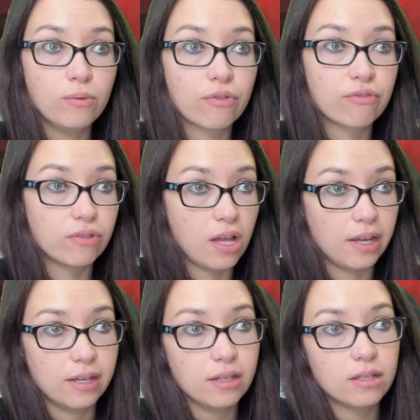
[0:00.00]
with
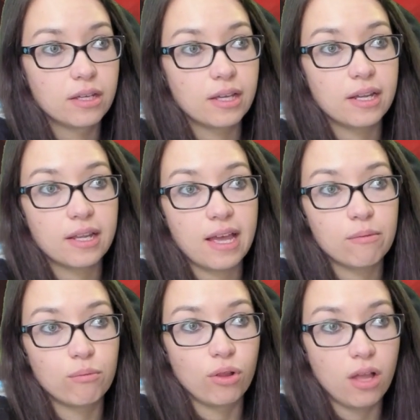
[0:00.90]
flying. It can't
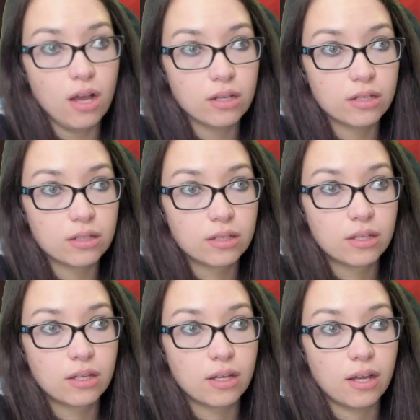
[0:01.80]
block.
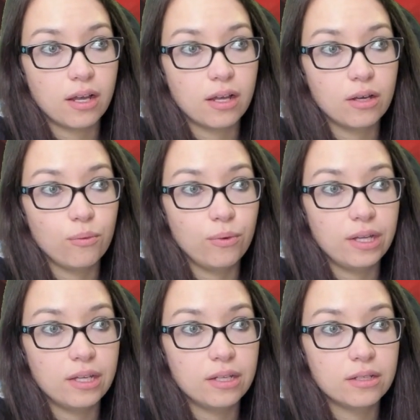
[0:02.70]

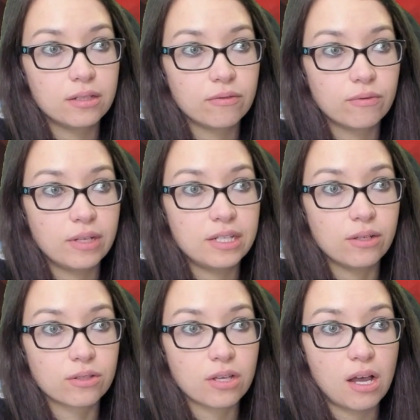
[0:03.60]
When it
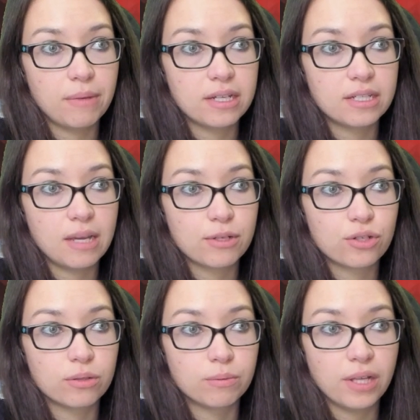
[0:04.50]
deals combat damage
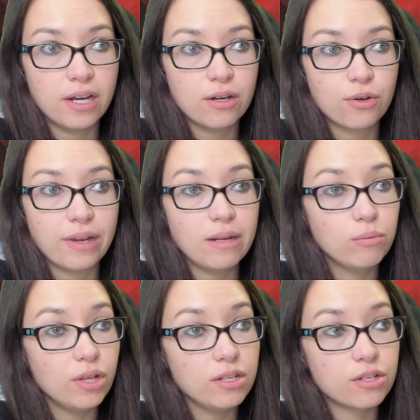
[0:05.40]
to a player, create a
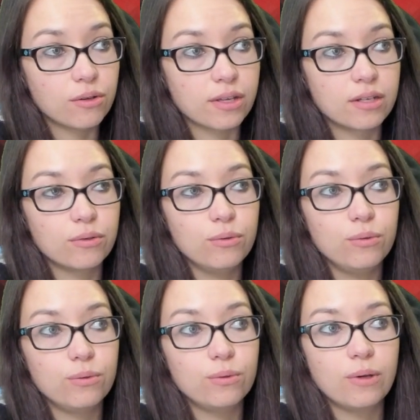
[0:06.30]
blood token.
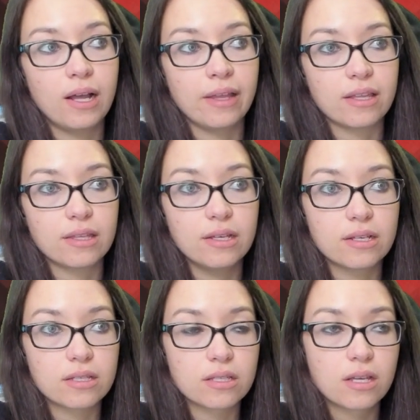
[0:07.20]
Ooh, I like
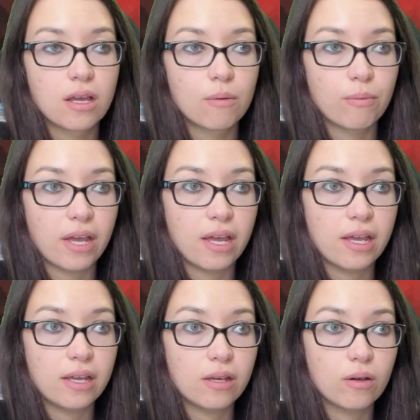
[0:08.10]
this.
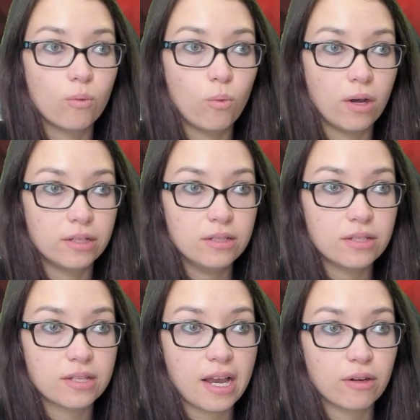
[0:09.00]
Pay 1,
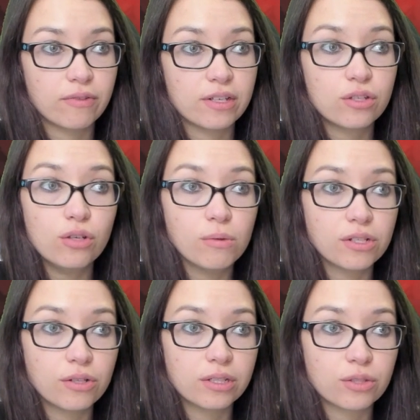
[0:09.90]
sacrifice 2 blood
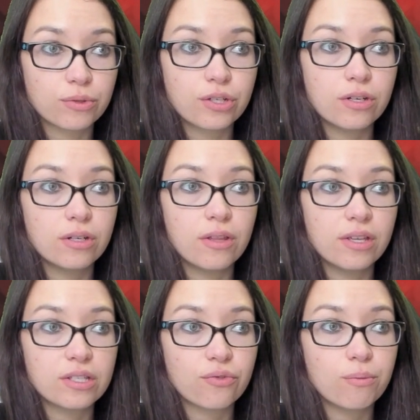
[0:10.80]
tokens, return
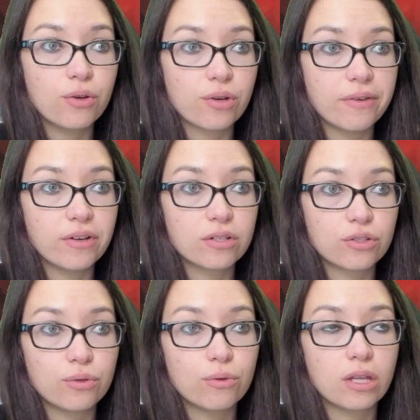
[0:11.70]
this from your graveyard
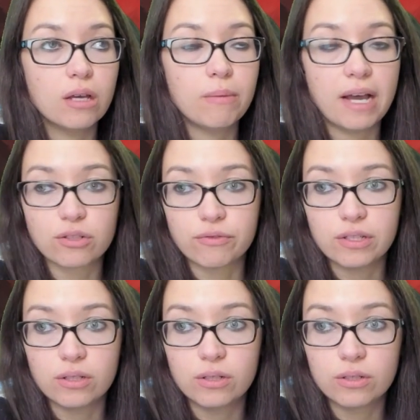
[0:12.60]
to the
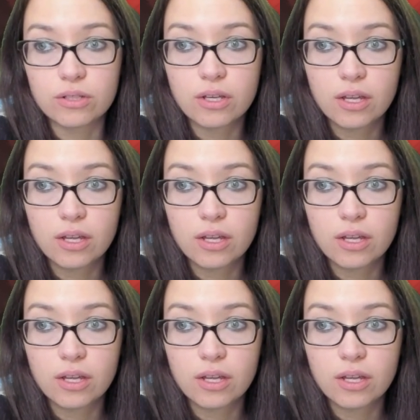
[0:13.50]
battlefield.